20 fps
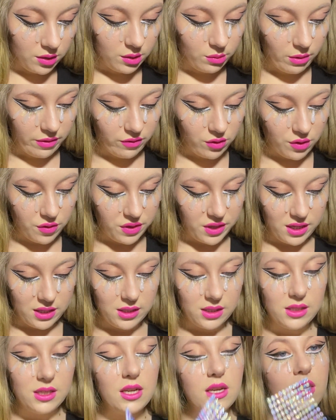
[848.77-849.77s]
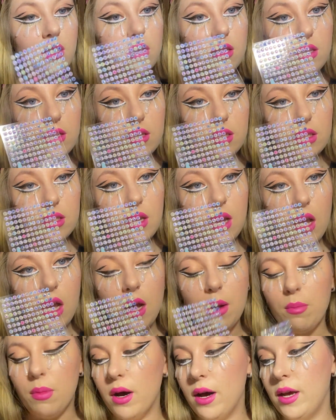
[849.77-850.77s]
So I've got these stickers,
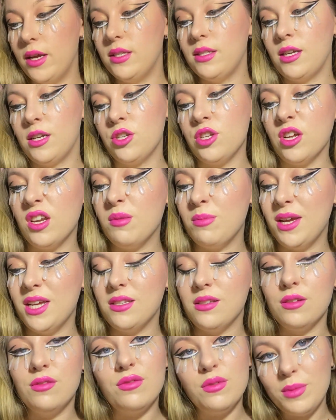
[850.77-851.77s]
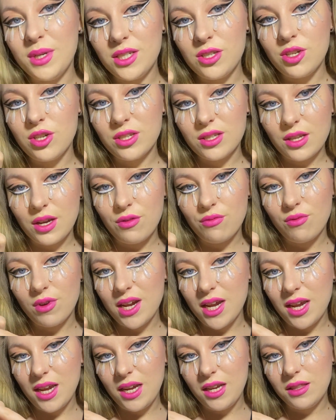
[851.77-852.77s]
but it's actually gonna be easier for me to just like
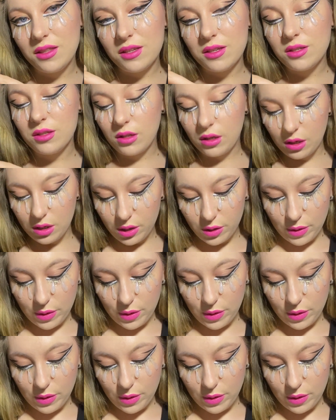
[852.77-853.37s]
reheat this glue